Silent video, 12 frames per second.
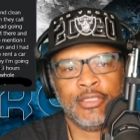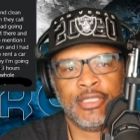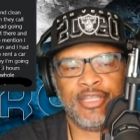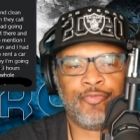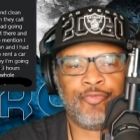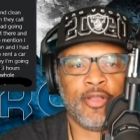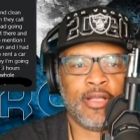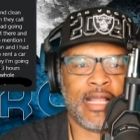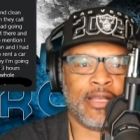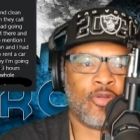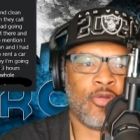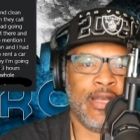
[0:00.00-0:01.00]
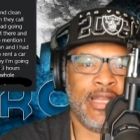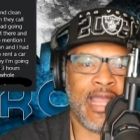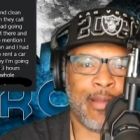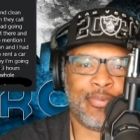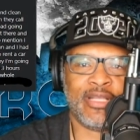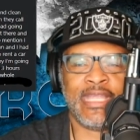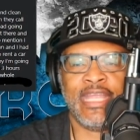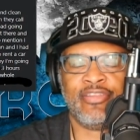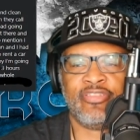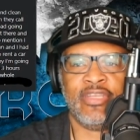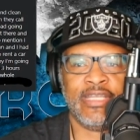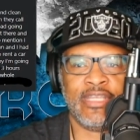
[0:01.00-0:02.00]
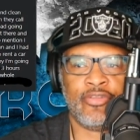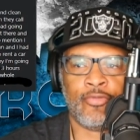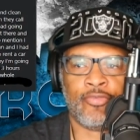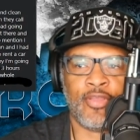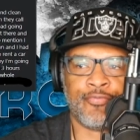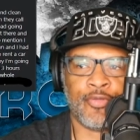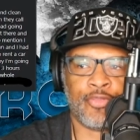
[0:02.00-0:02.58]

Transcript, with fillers: and fill out a credit application and get yourself